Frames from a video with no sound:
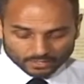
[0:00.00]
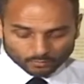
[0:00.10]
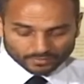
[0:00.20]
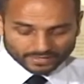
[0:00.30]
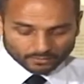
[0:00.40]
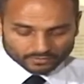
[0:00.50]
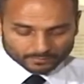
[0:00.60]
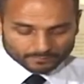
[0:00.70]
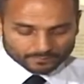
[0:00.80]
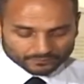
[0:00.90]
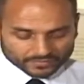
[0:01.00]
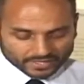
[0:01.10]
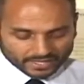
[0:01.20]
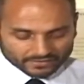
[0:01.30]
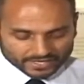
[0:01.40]
without them.
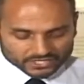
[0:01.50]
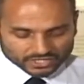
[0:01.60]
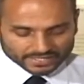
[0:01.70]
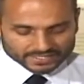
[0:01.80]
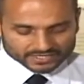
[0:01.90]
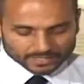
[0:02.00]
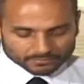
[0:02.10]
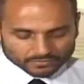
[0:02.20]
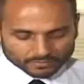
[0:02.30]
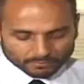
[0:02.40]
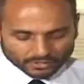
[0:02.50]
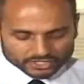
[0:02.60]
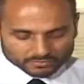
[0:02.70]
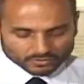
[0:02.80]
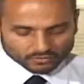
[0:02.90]
And they shall accept of the
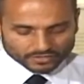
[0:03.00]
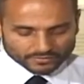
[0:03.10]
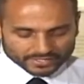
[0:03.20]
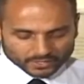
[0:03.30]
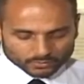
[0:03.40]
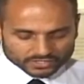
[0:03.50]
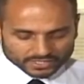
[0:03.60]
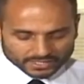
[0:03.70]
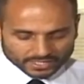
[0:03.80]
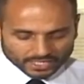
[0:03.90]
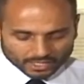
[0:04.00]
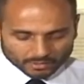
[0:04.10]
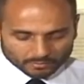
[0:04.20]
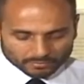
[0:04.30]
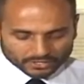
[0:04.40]
punishment of their iniquity,
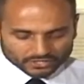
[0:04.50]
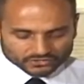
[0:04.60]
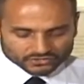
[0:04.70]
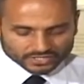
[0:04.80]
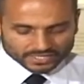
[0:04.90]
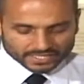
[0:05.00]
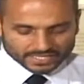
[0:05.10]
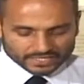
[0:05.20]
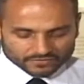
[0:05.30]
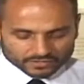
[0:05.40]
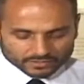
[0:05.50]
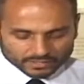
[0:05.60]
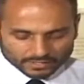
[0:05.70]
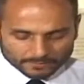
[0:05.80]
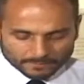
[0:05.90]
because even
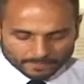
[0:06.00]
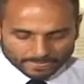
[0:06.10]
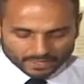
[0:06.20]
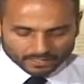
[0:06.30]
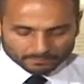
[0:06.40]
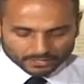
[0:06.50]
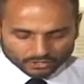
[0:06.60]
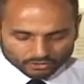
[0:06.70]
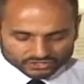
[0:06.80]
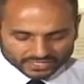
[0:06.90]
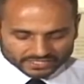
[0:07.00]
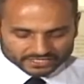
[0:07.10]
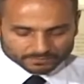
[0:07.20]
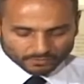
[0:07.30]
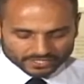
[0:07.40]
because they
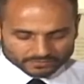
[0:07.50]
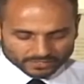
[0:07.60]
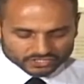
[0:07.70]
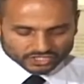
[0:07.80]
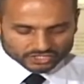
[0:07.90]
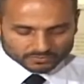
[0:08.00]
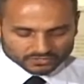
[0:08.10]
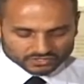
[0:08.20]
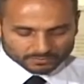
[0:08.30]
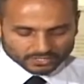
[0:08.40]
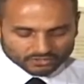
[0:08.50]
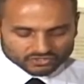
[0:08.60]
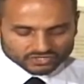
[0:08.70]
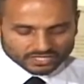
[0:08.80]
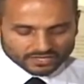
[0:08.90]
despise my judgments, and
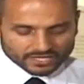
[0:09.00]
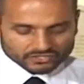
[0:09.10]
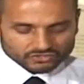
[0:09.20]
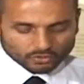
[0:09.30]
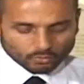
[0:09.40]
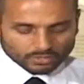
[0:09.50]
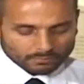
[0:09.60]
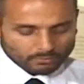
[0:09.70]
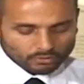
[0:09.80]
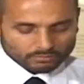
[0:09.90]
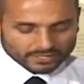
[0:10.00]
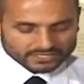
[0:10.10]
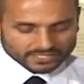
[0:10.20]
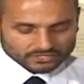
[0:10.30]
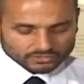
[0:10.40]
because their soul abhorred my
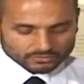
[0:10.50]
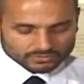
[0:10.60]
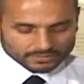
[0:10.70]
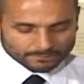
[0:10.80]
statutes.